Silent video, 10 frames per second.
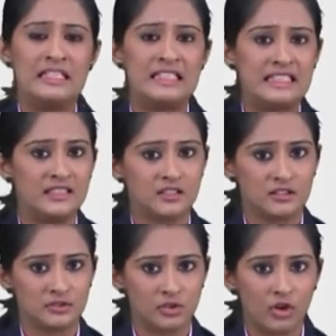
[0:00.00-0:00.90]
either the
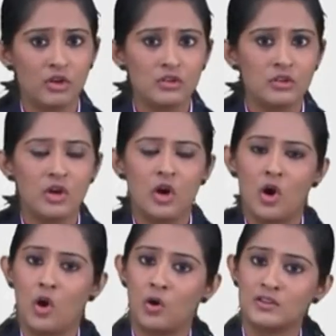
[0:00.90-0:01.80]
dog
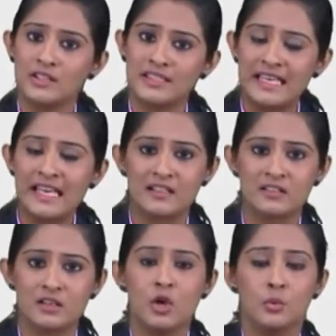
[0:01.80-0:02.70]
or the cat,
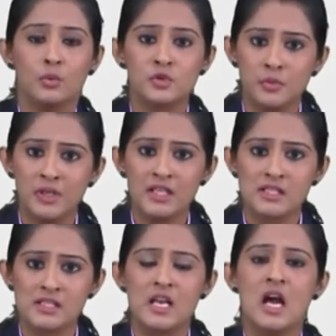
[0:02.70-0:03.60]
which
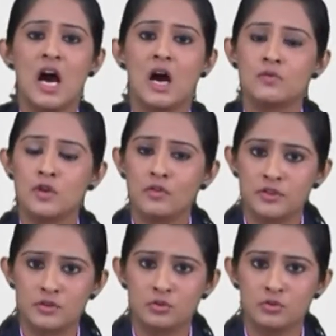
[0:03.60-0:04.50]
means out of the
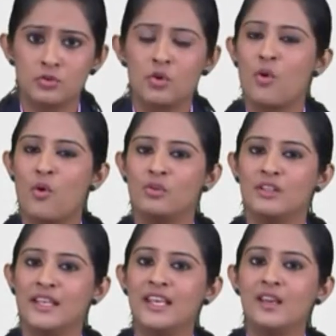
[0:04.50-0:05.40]
two,
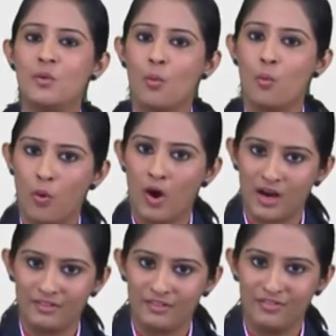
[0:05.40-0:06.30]
only
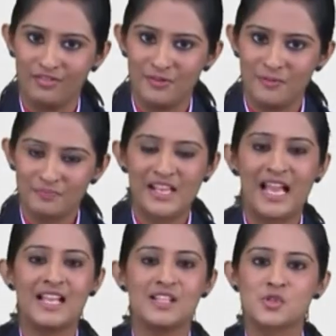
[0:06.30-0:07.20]
one.
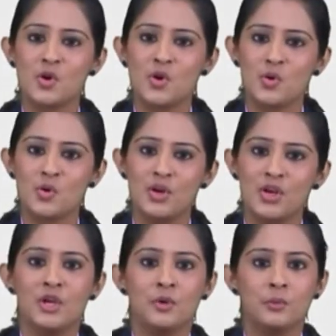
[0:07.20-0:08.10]
And so,
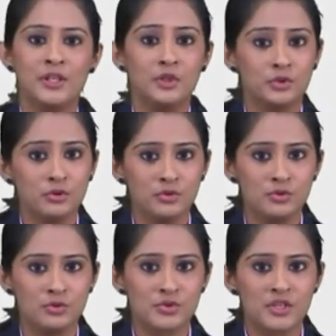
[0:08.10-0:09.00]
we
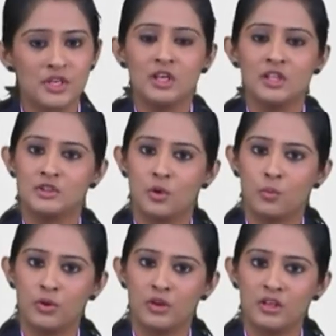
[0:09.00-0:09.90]
use the
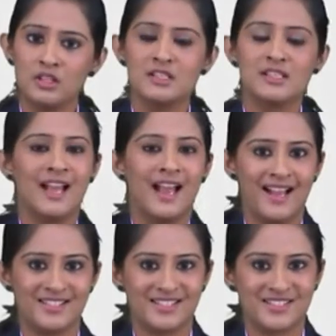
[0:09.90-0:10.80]
word
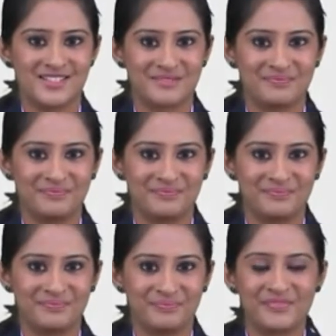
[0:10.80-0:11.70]
has.
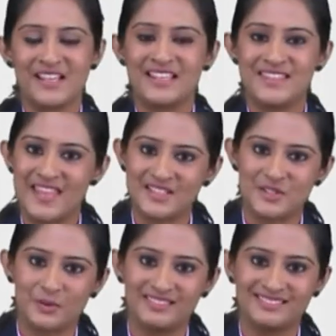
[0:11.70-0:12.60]
Next
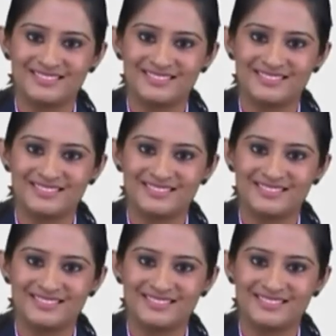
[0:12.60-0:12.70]
one.